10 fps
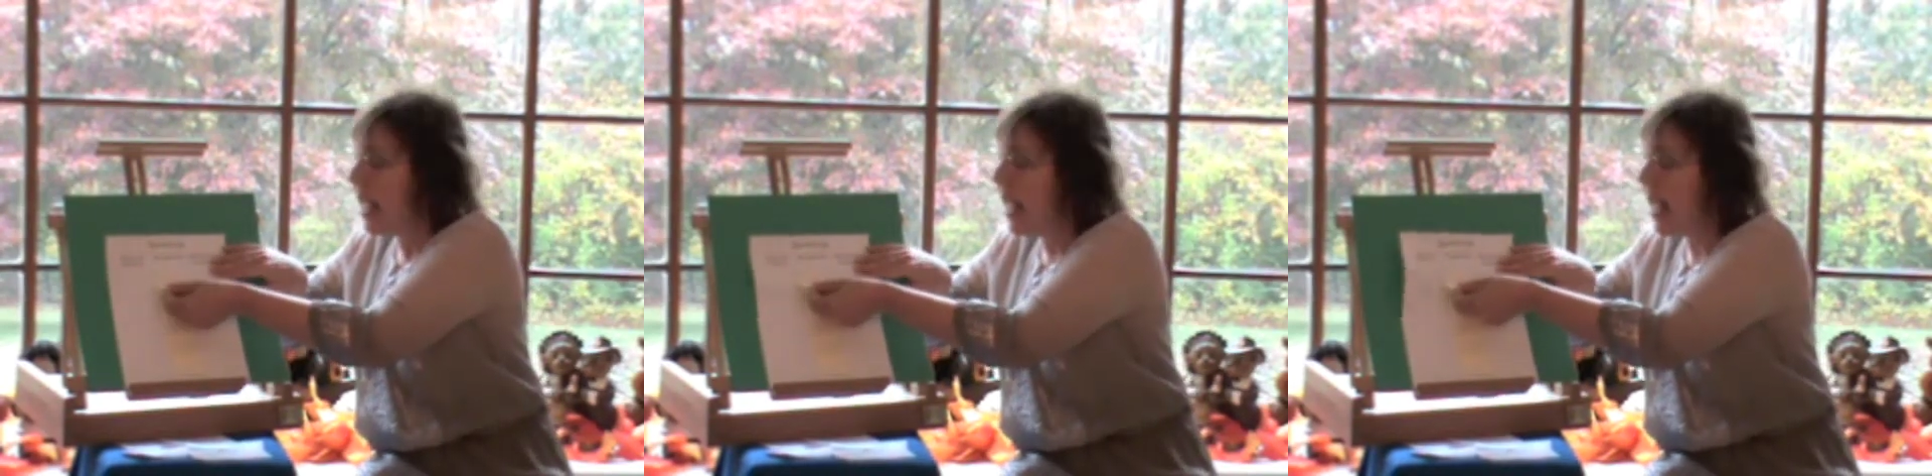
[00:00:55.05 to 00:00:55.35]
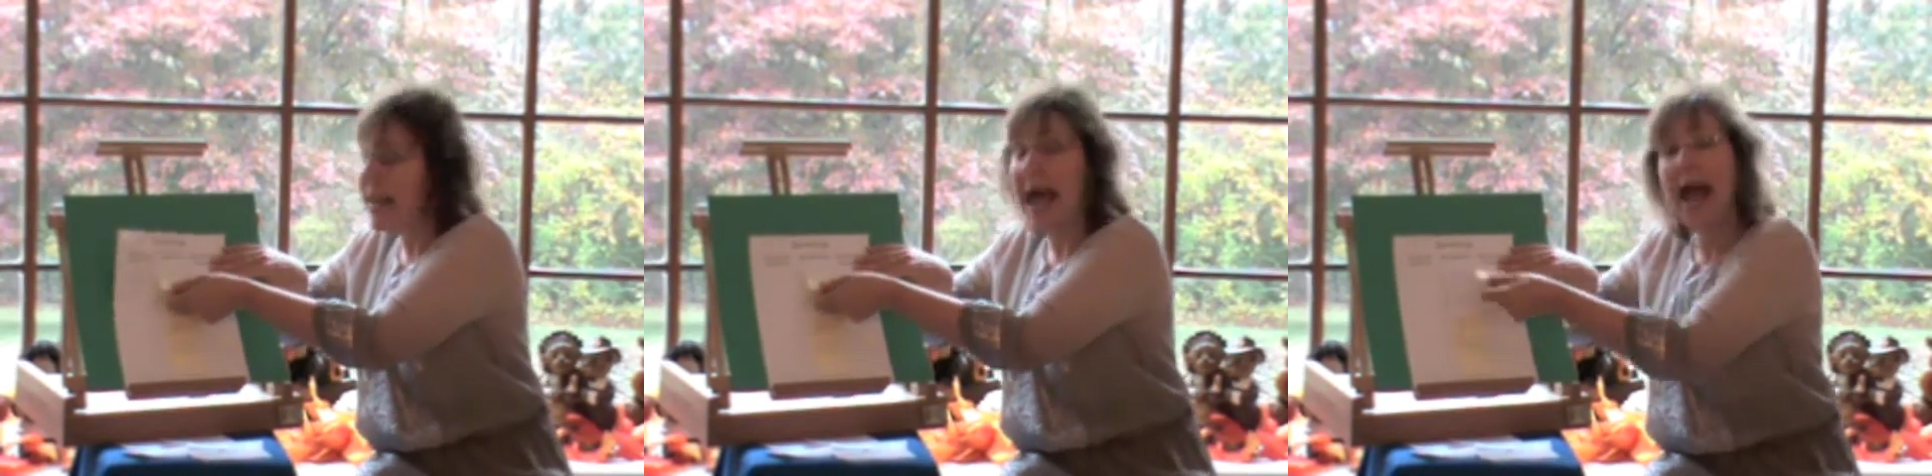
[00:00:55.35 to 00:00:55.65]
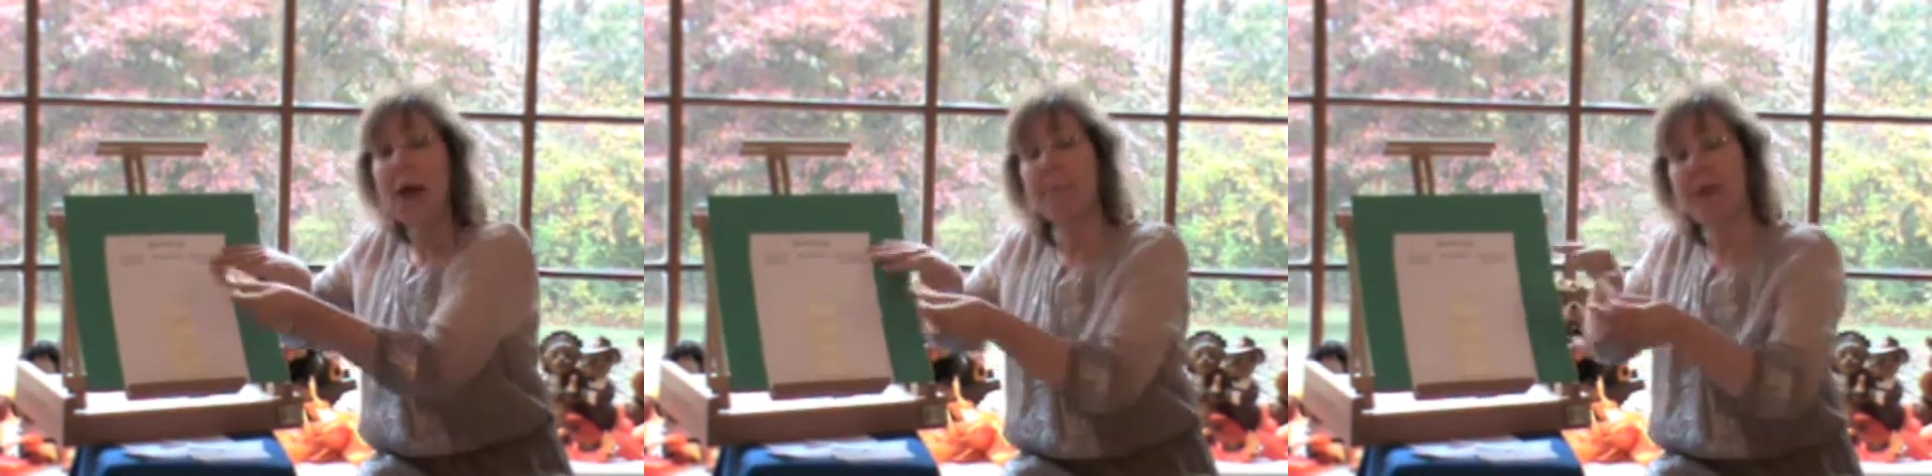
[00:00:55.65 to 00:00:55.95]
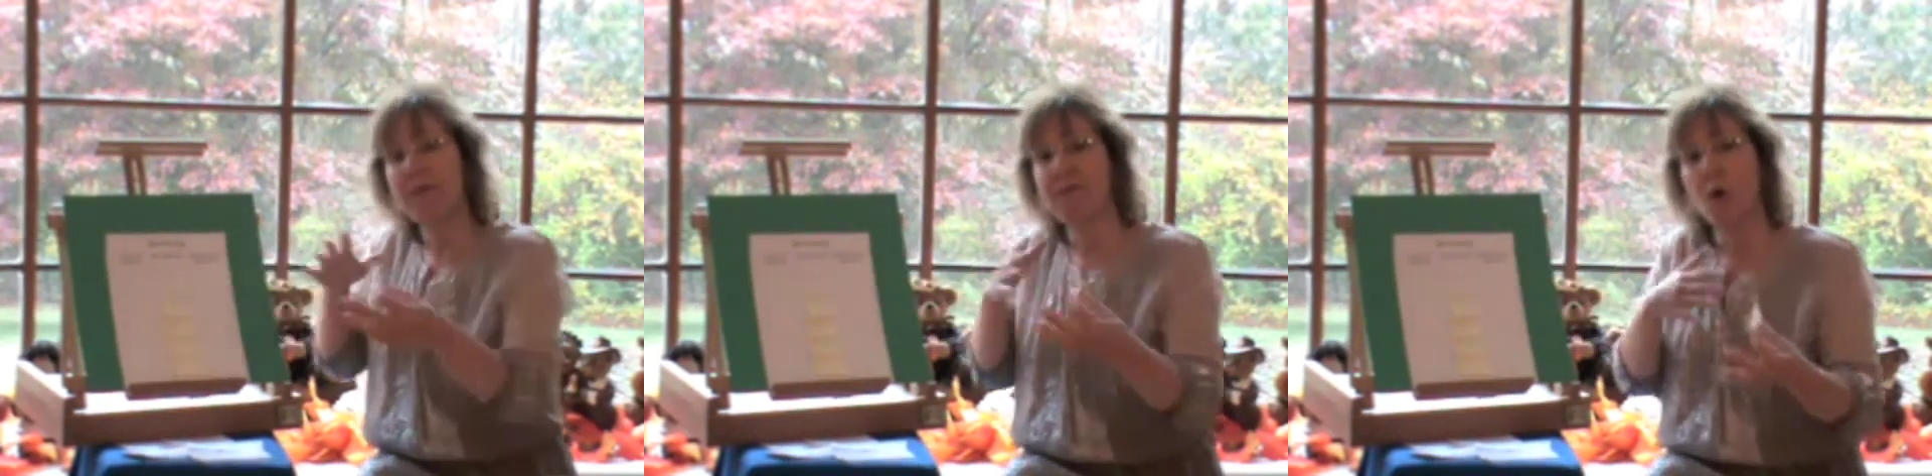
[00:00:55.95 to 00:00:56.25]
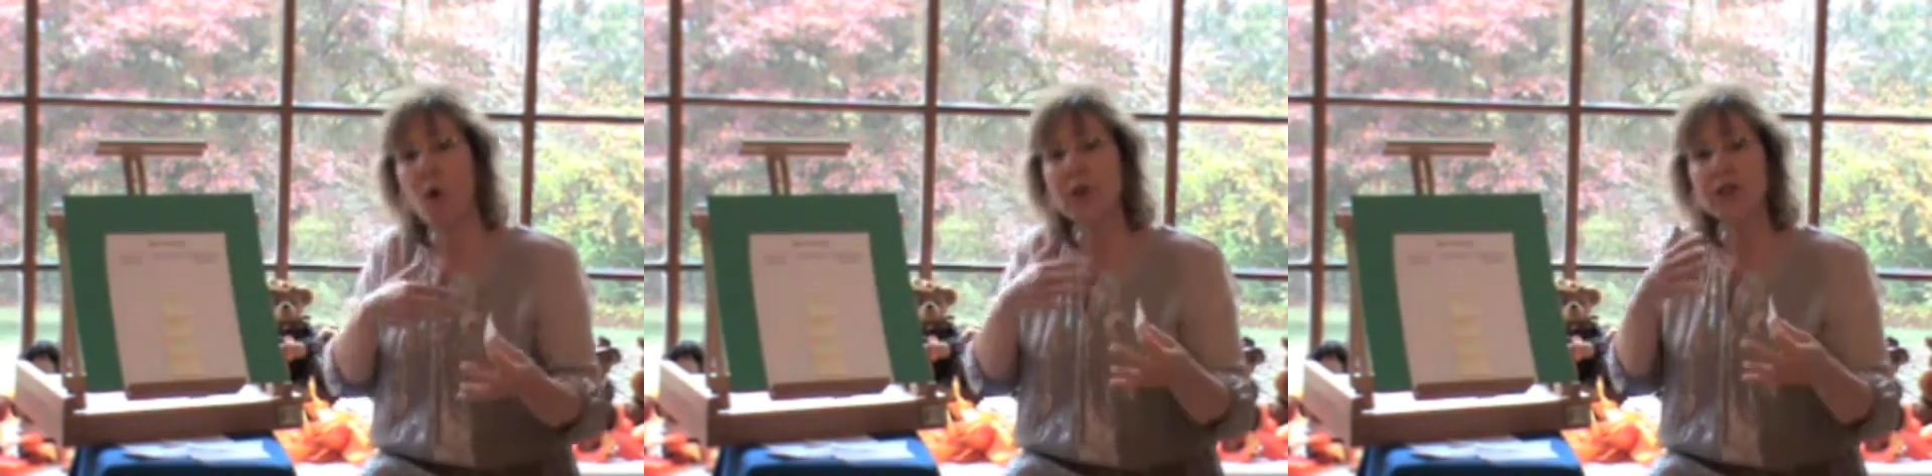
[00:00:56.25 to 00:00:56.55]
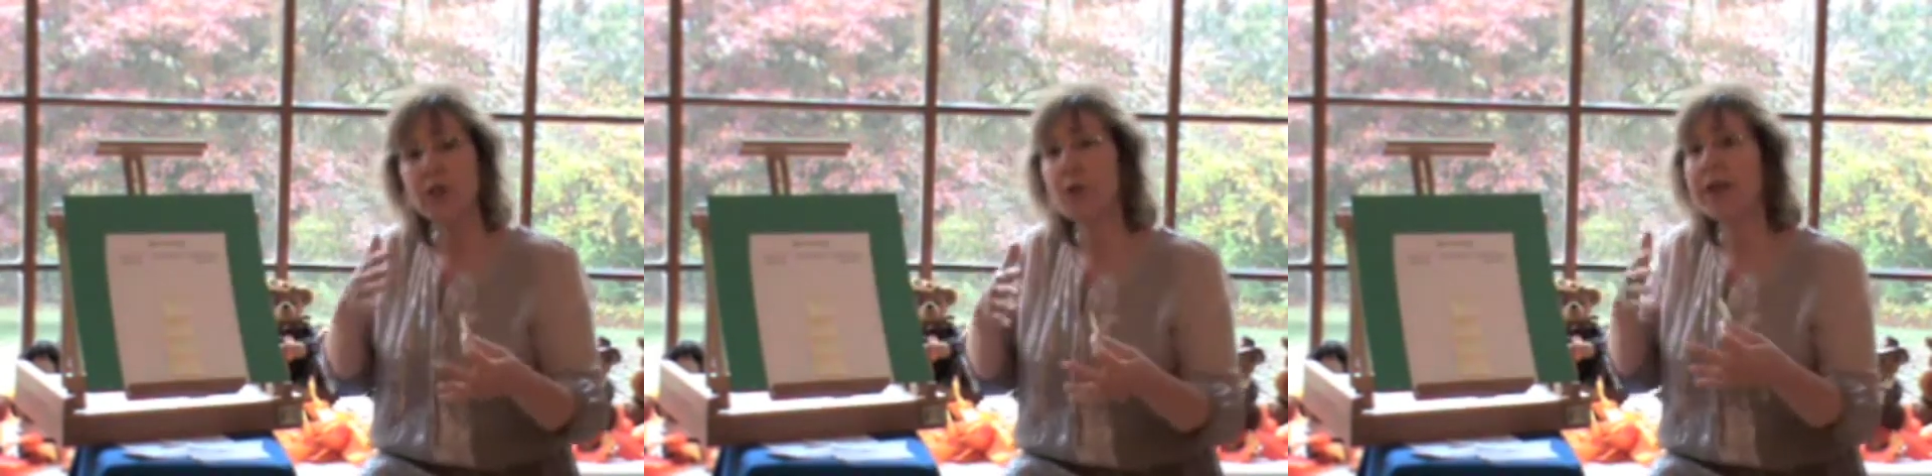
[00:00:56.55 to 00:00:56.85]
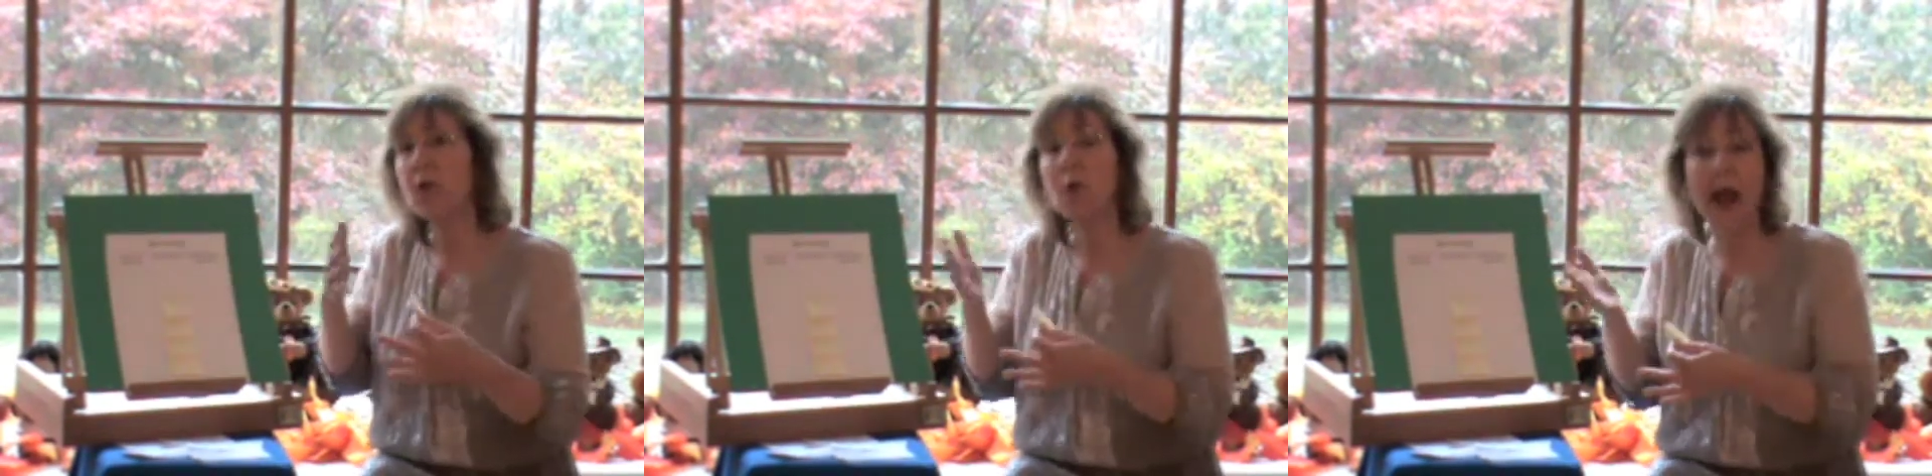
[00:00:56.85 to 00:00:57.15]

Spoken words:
and before, during, or